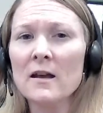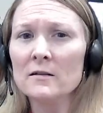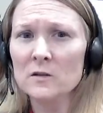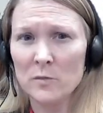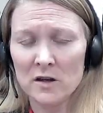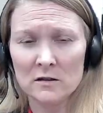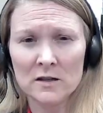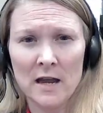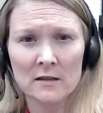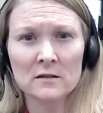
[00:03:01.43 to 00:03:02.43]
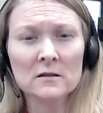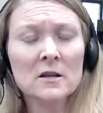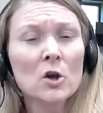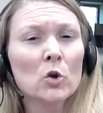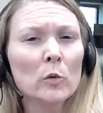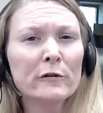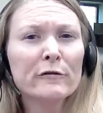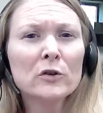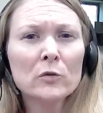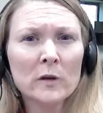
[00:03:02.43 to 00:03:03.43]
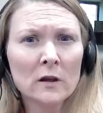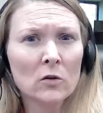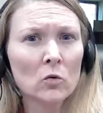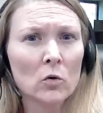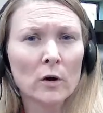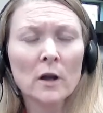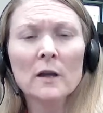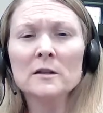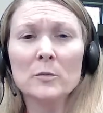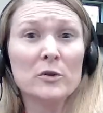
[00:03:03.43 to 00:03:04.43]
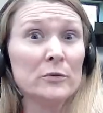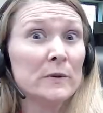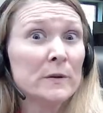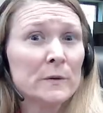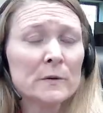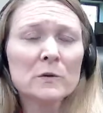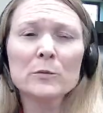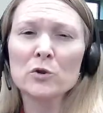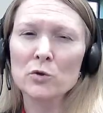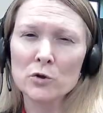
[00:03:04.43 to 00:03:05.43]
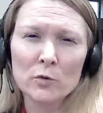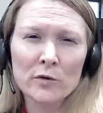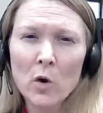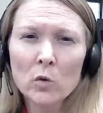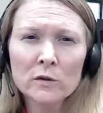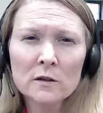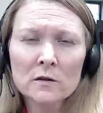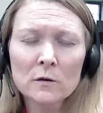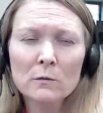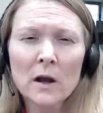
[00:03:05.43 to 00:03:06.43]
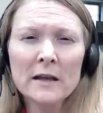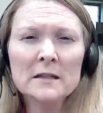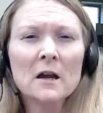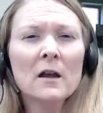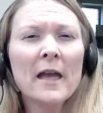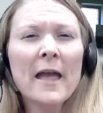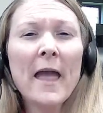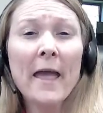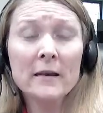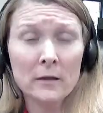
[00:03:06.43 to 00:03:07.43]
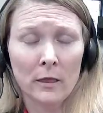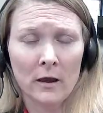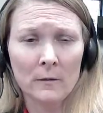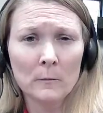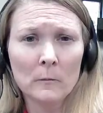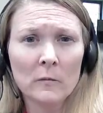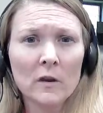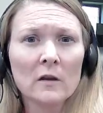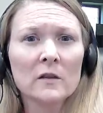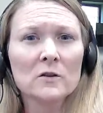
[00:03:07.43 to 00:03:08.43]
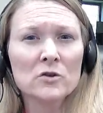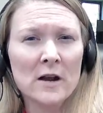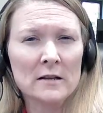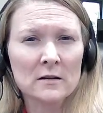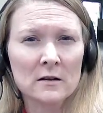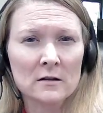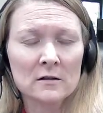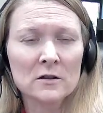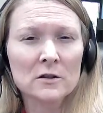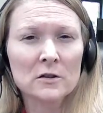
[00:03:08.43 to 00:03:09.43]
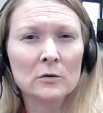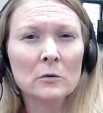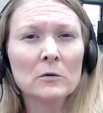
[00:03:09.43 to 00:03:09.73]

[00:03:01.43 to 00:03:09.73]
estimated taxes, reviewing your W-2s to be sure your withholdings are right. Anything that you're asking us to do